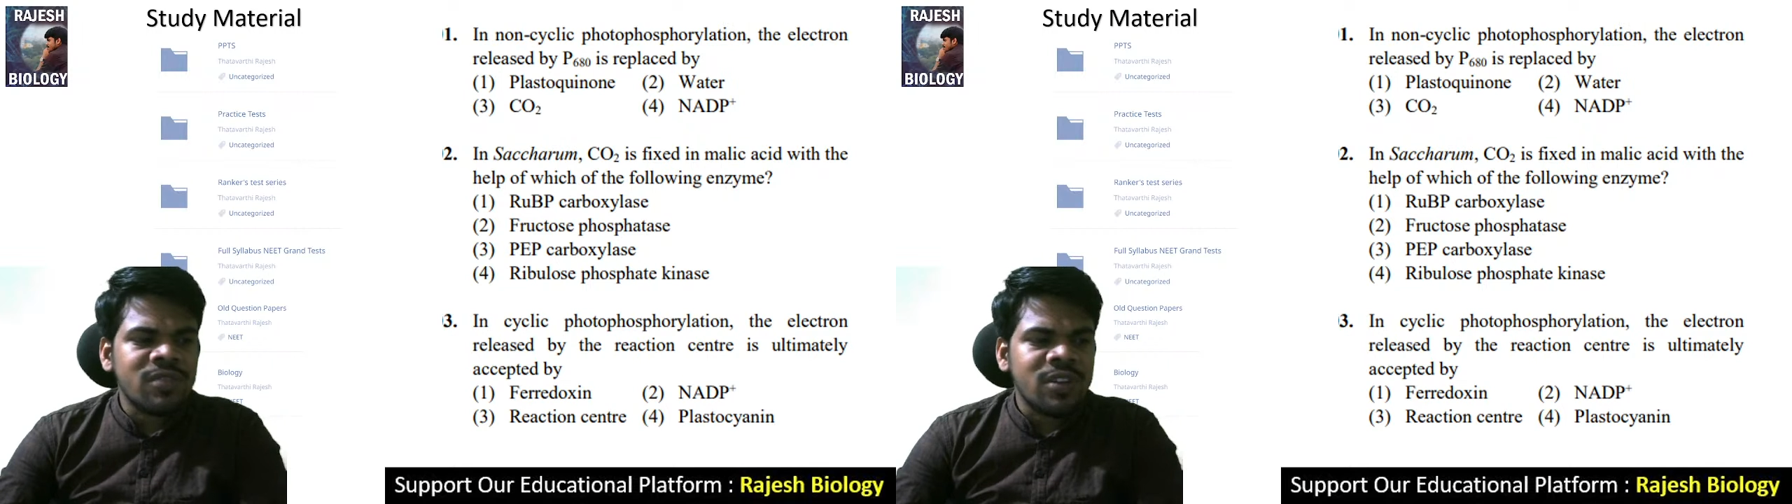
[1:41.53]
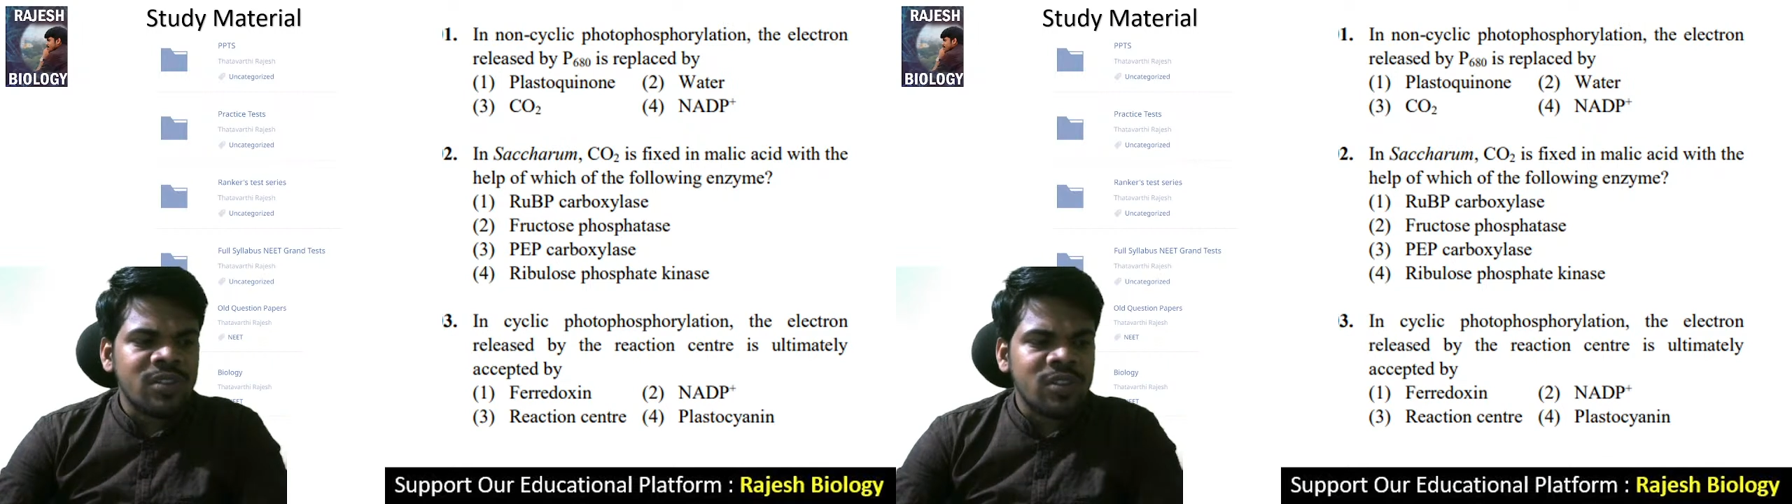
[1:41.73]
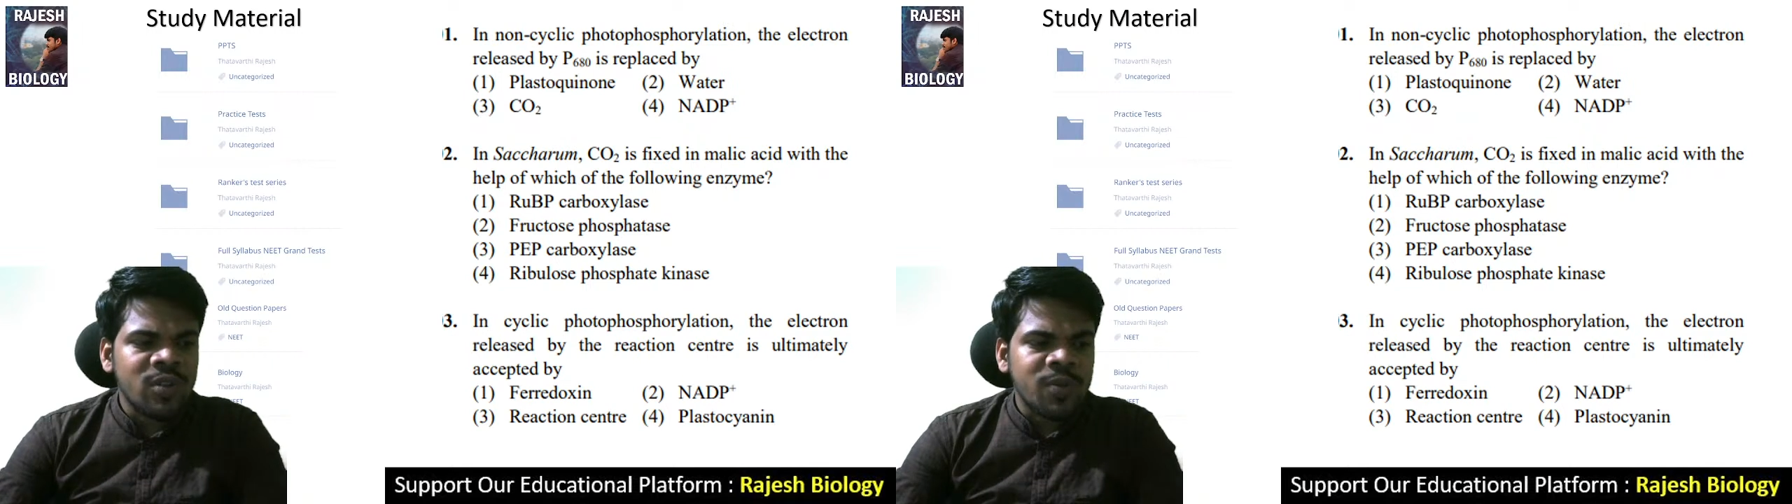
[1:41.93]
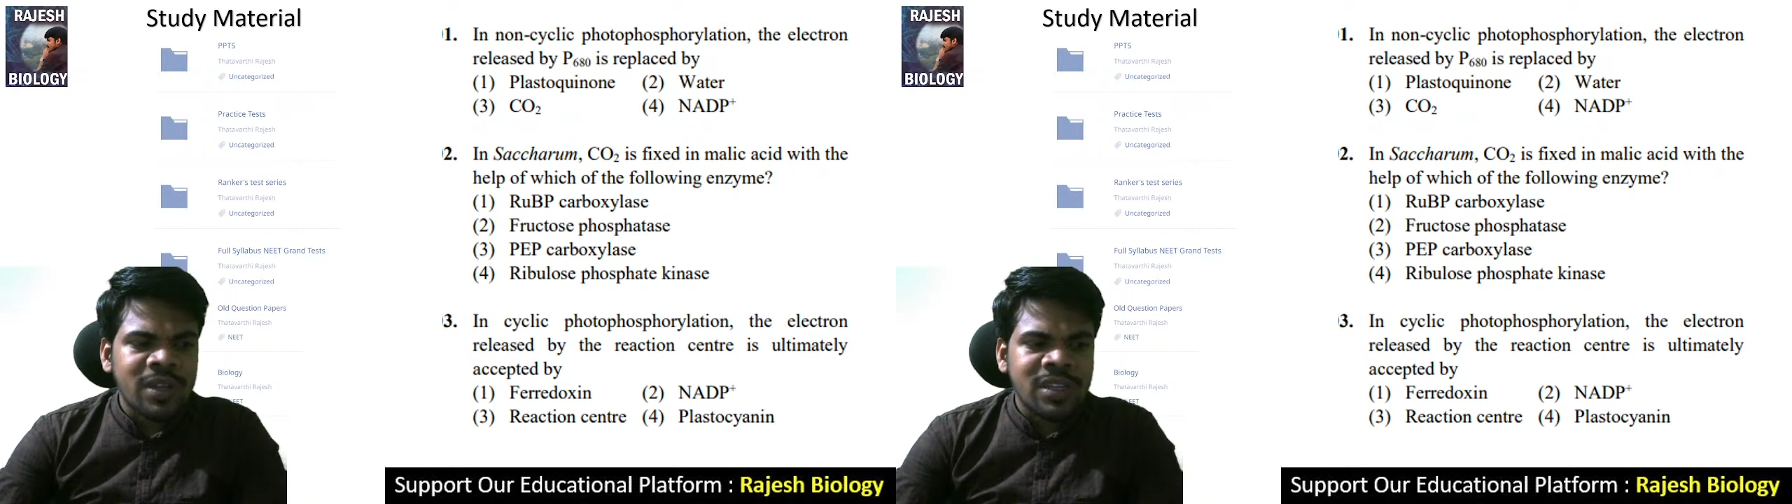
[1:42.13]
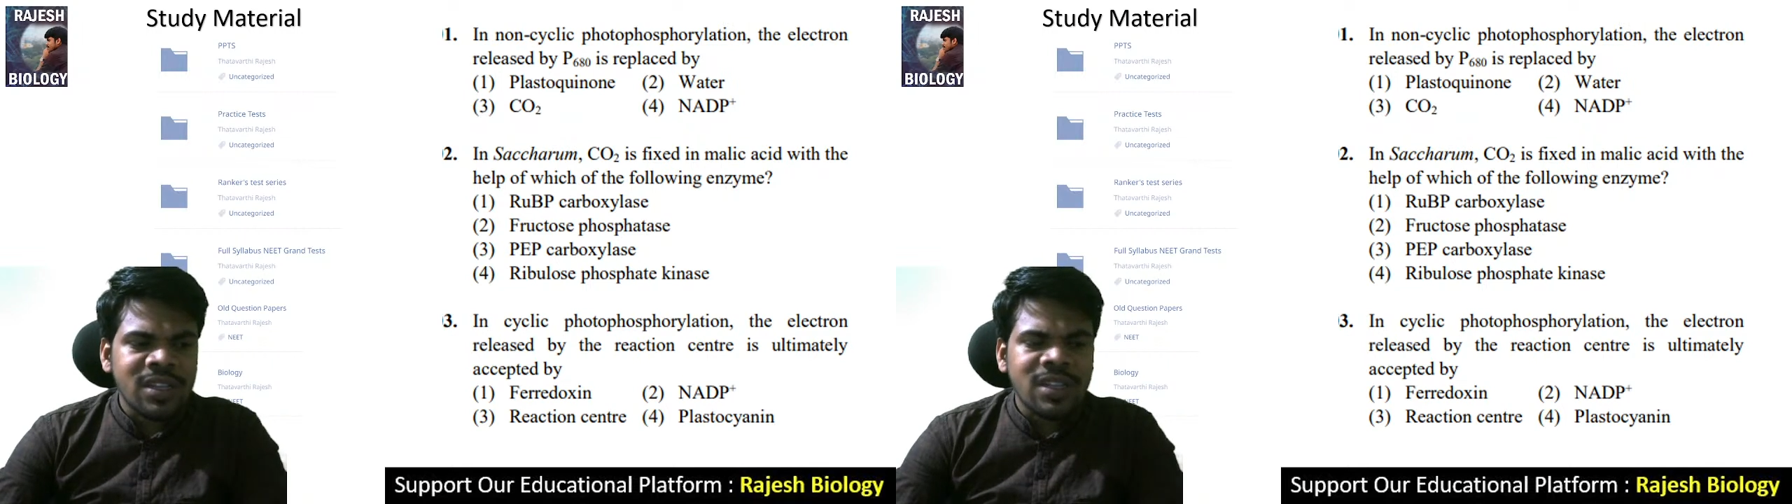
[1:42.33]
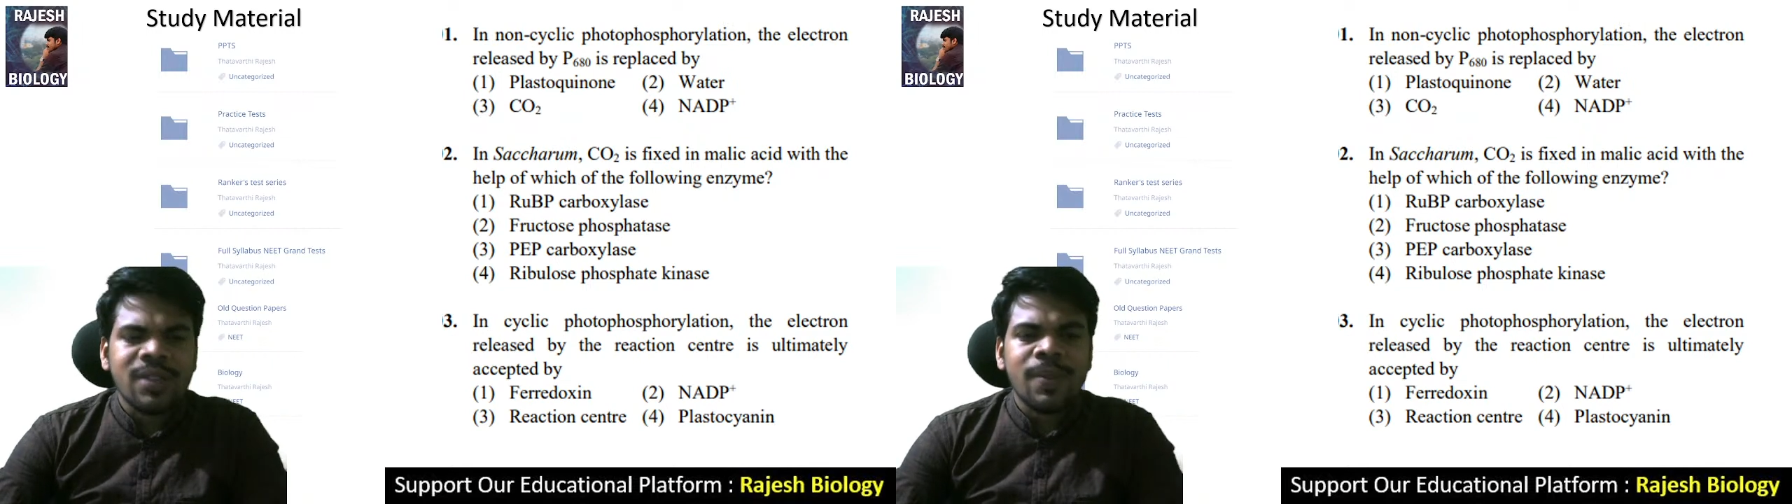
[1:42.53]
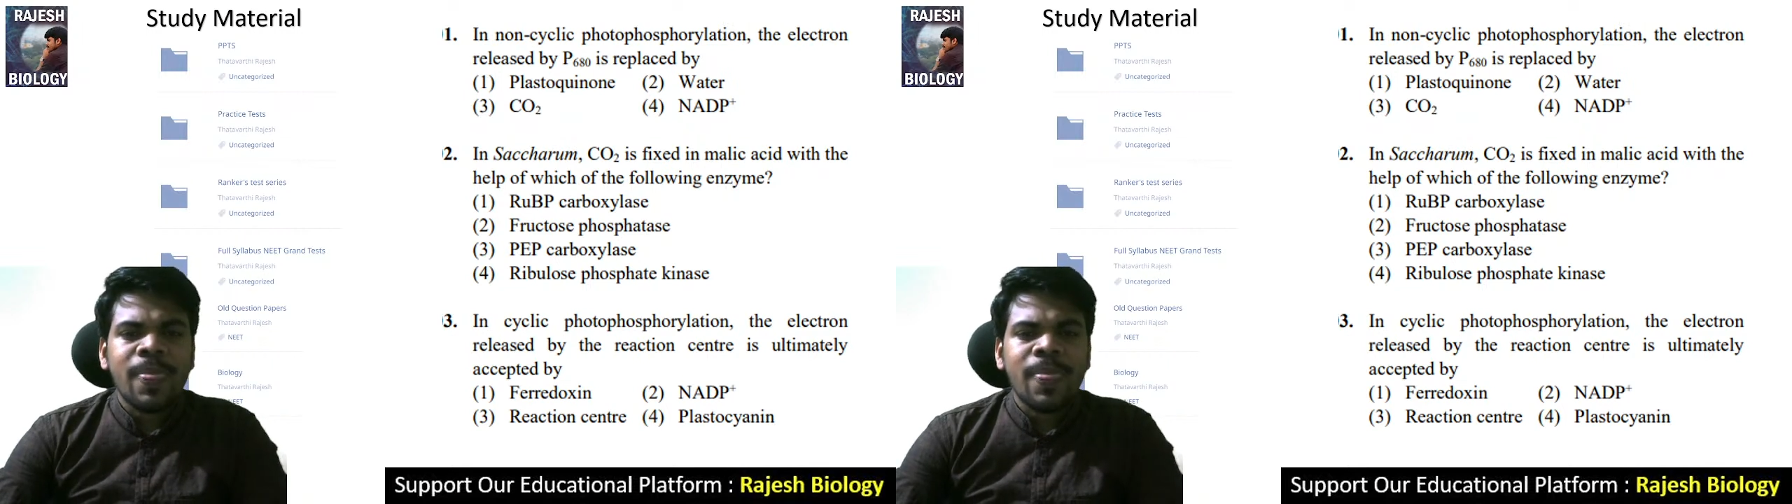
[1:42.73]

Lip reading: with your presence.